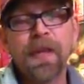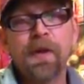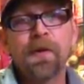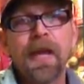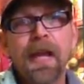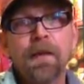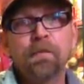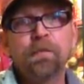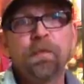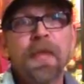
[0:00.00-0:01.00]
Okay.
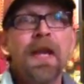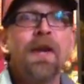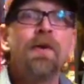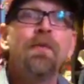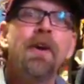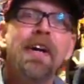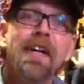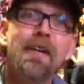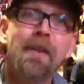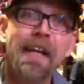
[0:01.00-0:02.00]
Well,
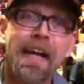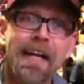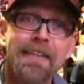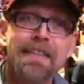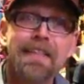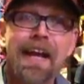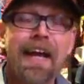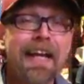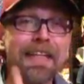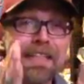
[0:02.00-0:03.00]
anyway, guys,
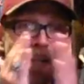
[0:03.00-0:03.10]
I guess